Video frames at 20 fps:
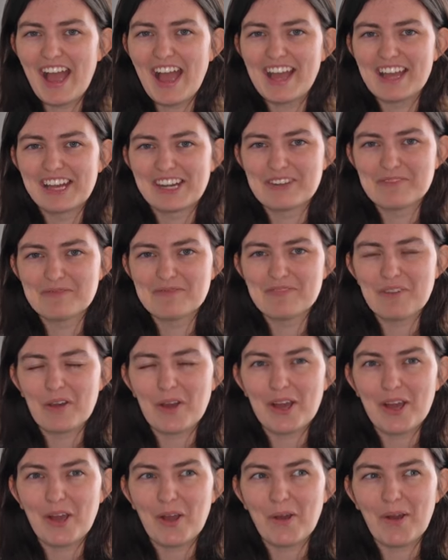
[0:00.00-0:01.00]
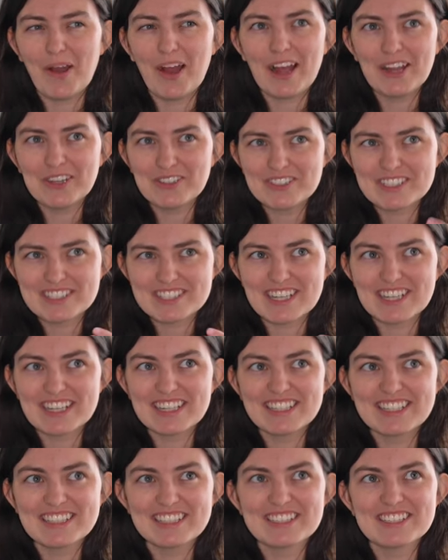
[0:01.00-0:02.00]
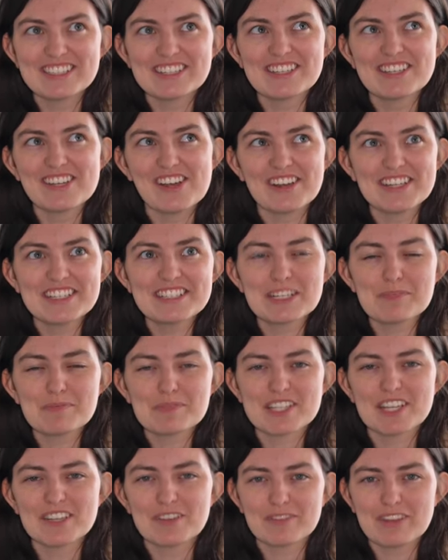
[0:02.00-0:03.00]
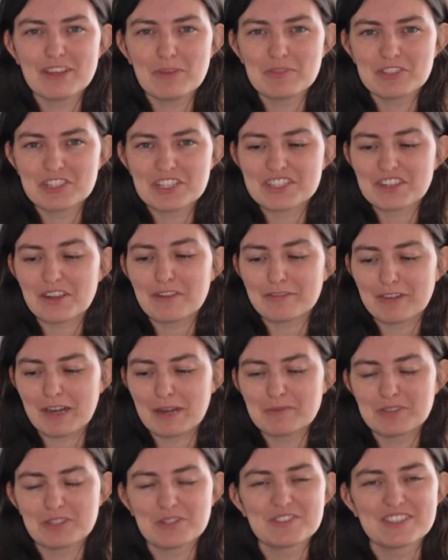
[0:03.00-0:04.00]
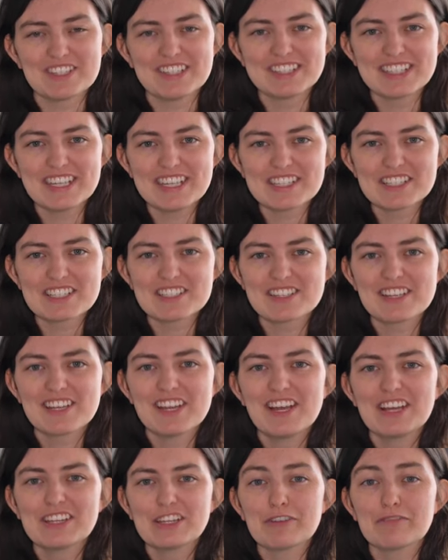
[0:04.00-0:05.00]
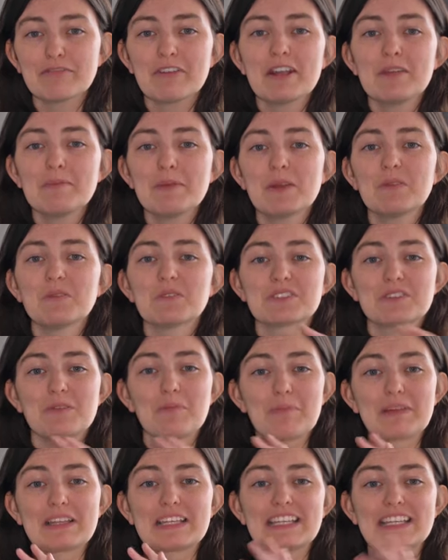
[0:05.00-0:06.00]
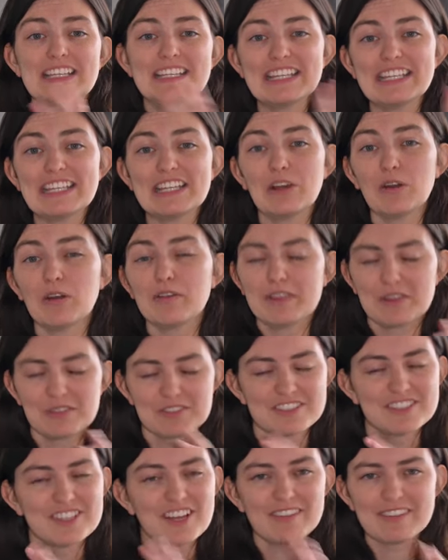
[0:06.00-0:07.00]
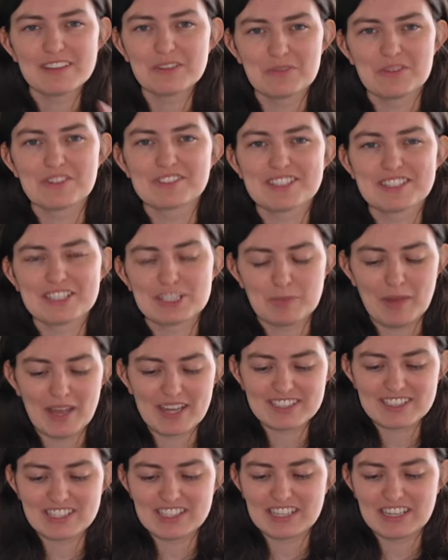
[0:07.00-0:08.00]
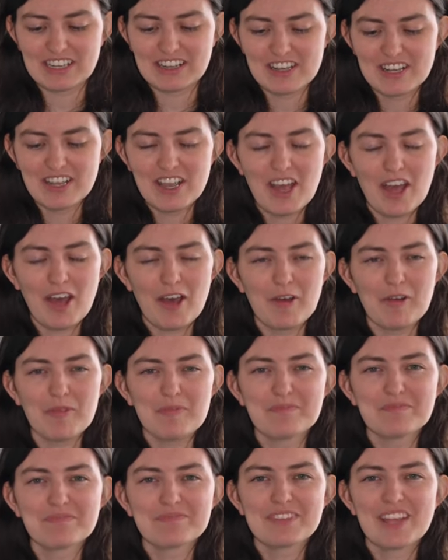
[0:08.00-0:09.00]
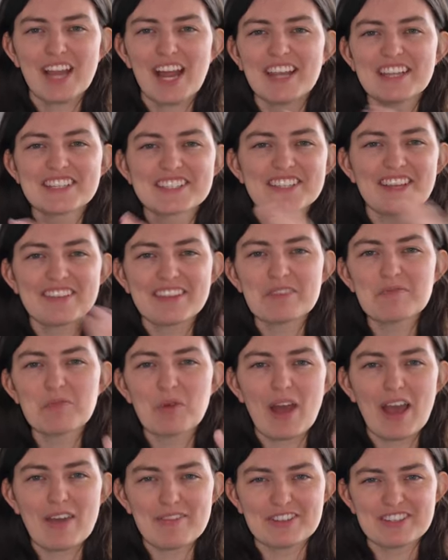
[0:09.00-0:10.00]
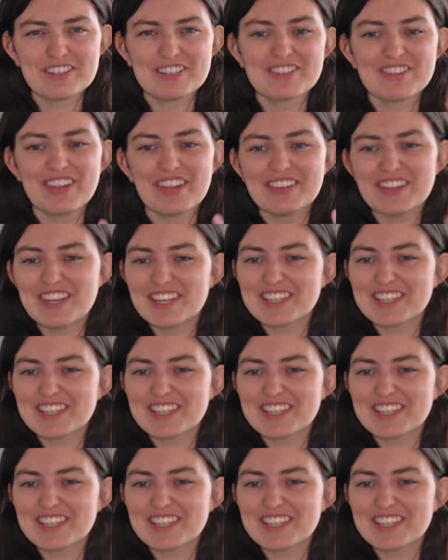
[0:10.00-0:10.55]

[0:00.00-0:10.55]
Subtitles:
I would say 90% of the images I framed using this, their framing was completely off. It was nothing what I was expecting. And there's nothing more evident than